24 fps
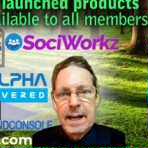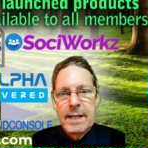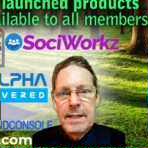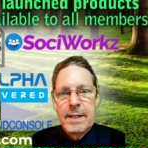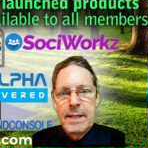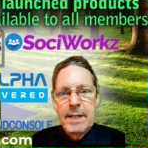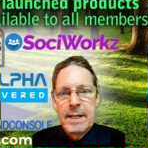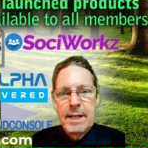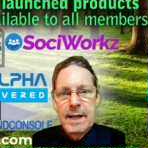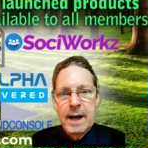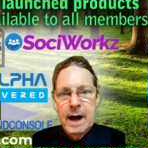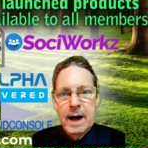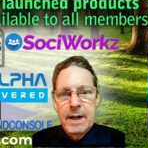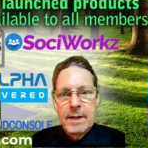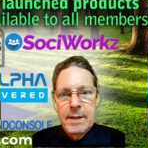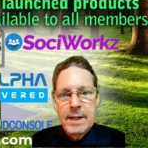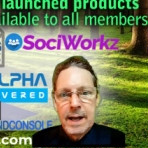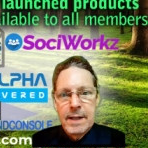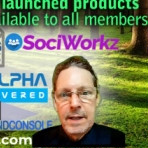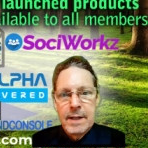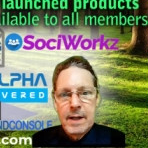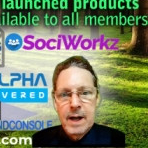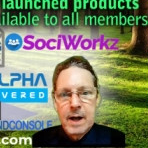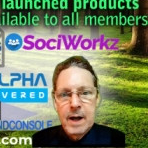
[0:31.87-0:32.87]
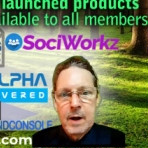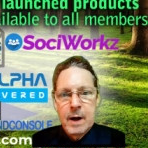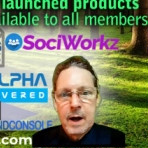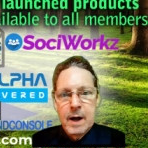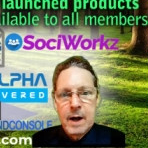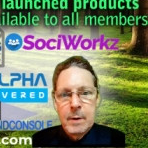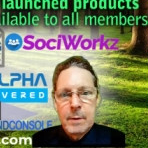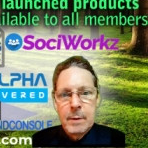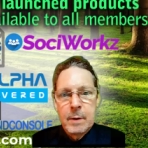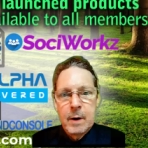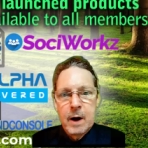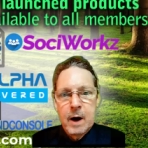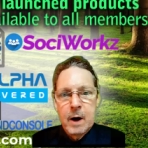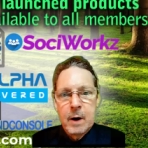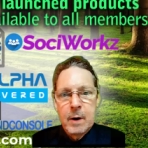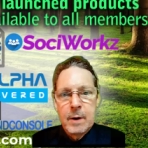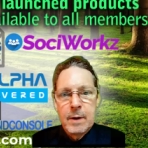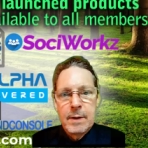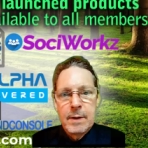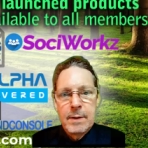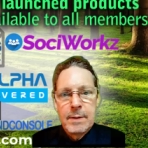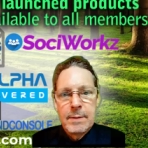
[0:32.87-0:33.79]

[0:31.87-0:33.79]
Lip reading: Instant Content Curator Pro.